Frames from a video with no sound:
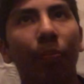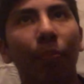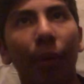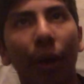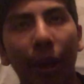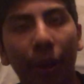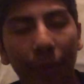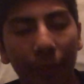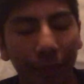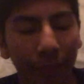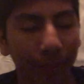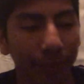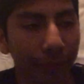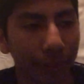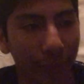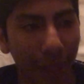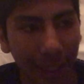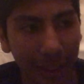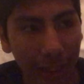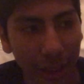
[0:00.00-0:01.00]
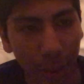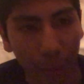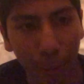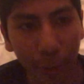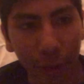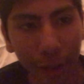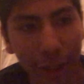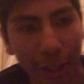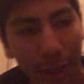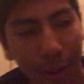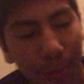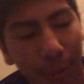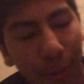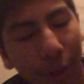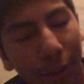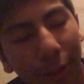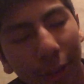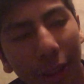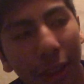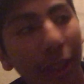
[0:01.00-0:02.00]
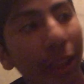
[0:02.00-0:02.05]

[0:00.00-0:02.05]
But that's not the point. That's not the point.